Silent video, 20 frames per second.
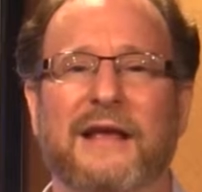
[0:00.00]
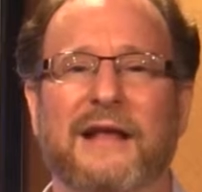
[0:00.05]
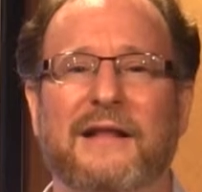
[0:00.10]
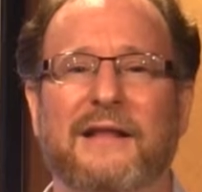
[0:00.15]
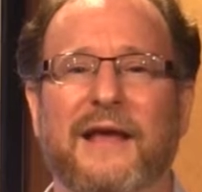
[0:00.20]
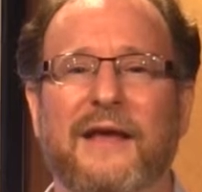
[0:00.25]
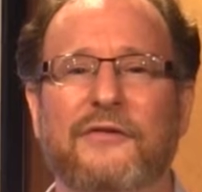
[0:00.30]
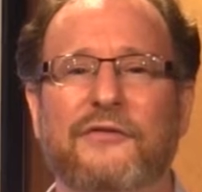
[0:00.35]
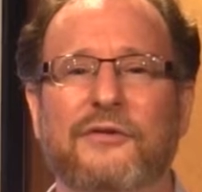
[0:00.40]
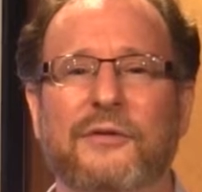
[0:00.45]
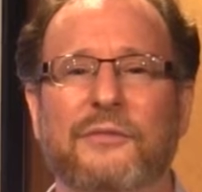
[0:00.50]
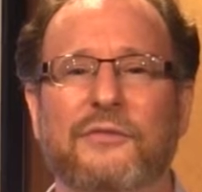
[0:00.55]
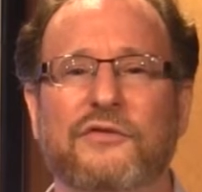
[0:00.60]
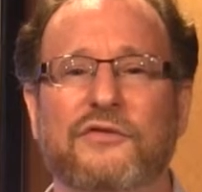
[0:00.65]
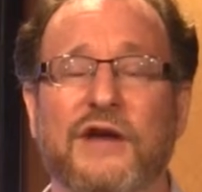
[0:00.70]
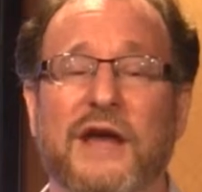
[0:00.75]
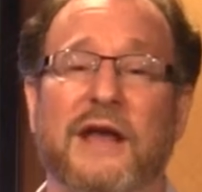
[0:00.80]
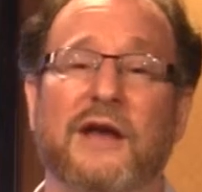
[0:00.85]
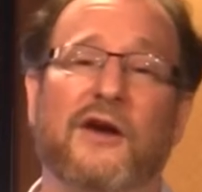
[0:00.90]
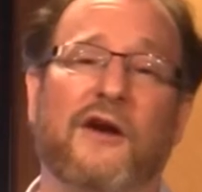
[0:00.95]
less from
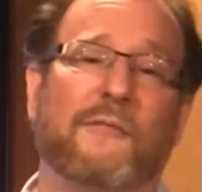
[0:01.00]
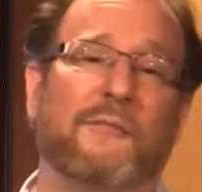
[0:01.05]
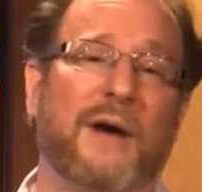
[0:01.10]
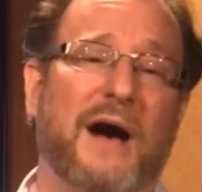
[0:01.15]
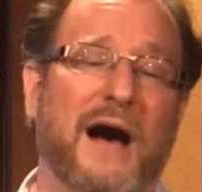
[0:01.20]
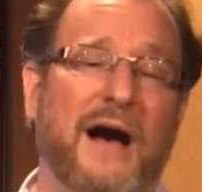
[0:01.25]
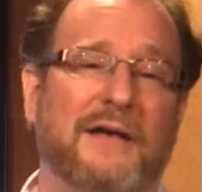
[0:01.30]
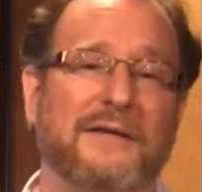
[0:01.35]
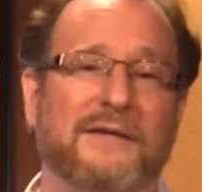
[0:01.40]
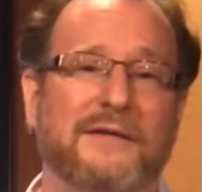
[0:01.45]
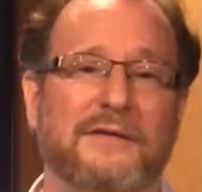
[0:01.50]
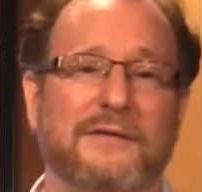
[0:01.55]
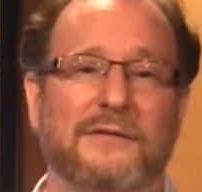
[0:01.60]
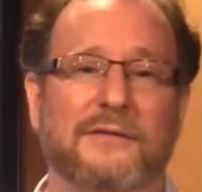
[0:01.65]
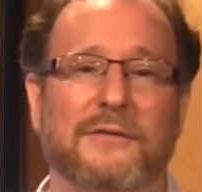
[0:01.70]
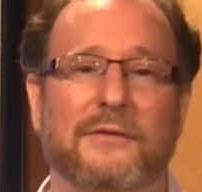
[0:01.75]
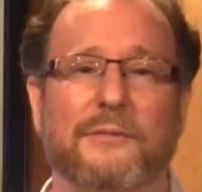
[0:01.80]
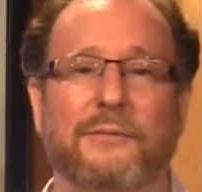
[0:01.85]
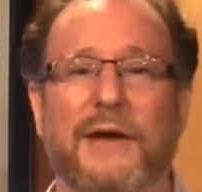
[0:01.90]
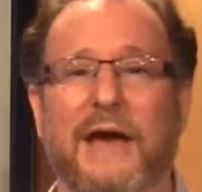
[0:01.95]
checking off boxes
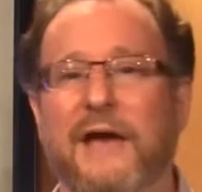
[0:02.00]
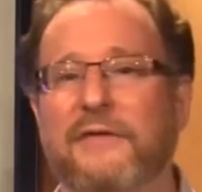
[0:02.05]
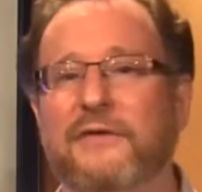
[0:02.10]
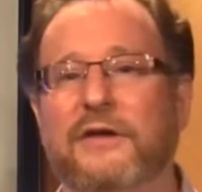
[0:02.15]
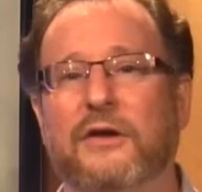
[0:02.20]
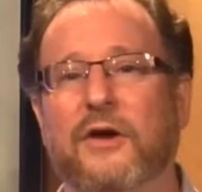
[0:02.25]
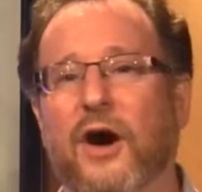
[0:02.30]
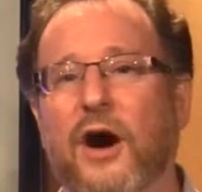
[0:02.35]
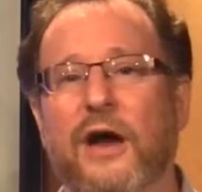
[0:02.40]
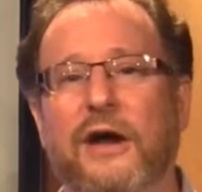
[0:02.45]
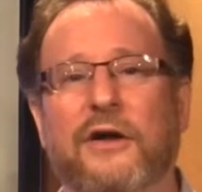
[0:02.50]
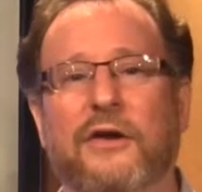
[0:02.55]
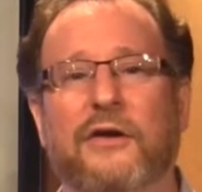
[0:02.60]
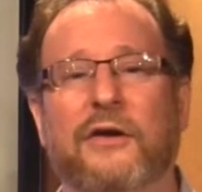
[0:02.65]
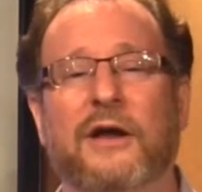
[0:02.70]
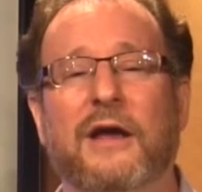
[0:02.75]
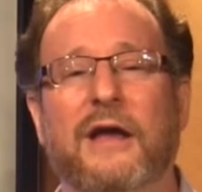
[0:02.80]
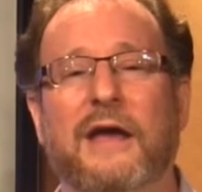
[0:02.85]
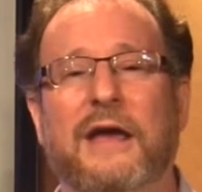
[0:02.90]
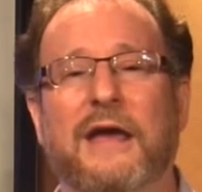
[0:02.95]
or passing an audit
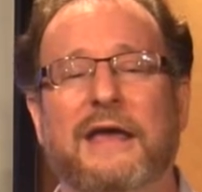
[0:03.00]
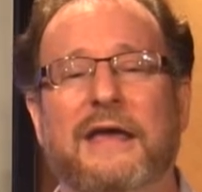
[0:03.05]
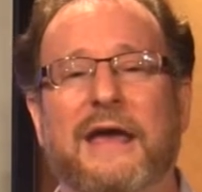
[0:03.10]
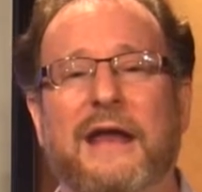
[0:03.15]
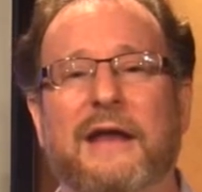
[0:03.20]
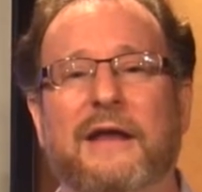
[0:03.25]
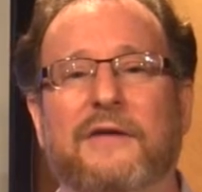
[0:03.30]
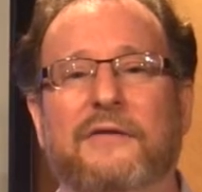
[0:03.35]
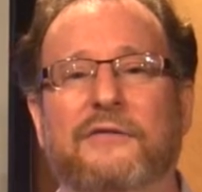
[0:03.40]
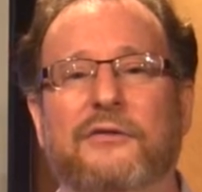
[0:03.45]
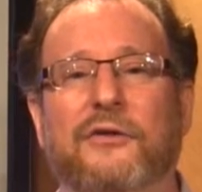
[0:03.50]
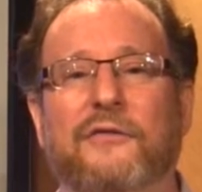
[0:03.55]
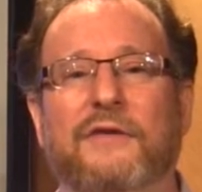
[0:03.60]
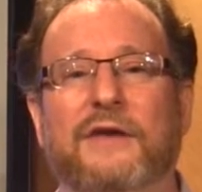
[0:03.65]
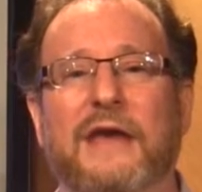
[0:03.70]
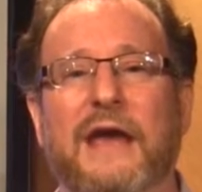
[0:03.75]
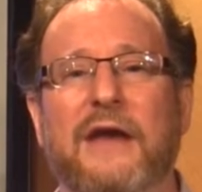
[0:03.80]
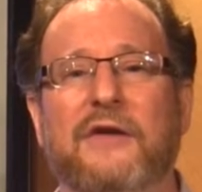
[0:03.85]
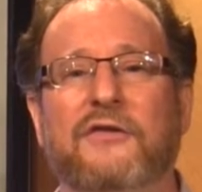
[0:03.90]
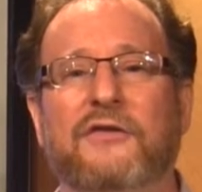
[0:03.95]
or getting a
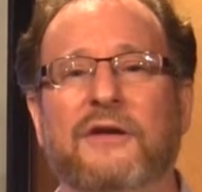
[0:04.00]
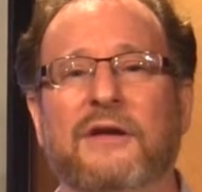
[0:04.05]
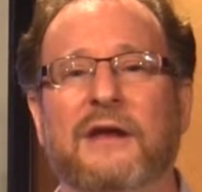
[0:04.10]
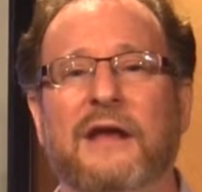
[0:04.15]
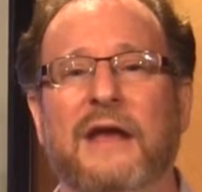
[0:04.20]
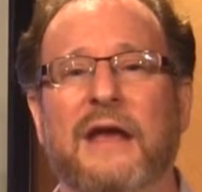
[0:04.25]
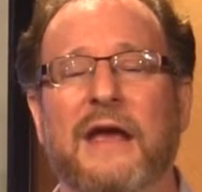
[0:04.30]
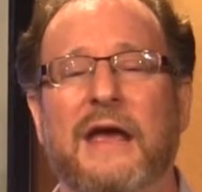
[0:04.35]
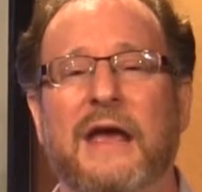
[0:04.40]
certification,